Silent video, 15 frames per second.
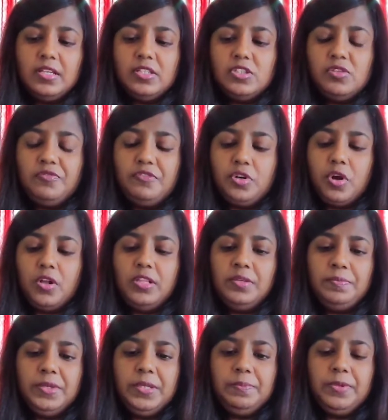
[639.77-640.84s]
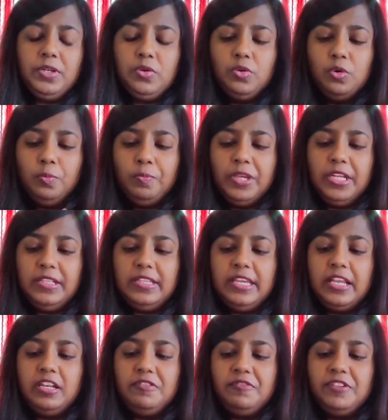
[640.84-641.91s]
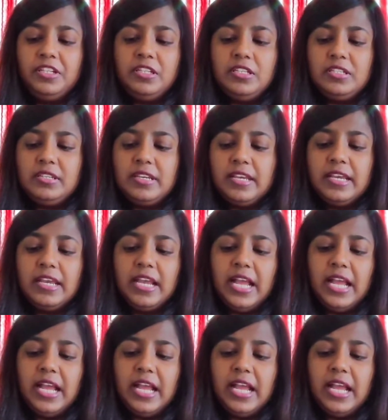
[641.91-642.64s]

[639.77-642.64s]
So for all the people who picked the elephant,